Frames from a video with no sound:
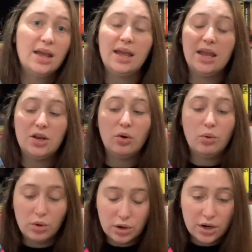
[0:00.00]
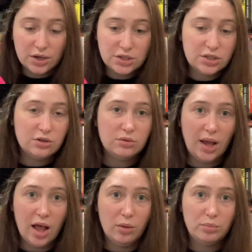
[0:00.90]
in order to
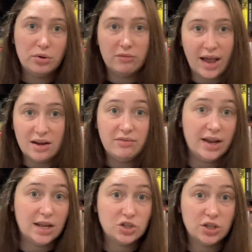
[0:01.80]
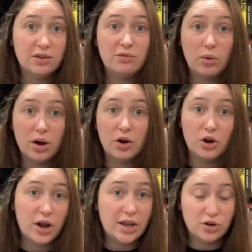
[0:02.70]
help provide financially for
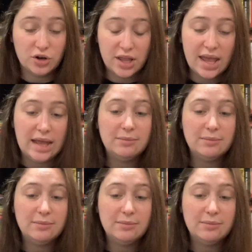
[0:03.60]
her and her kid,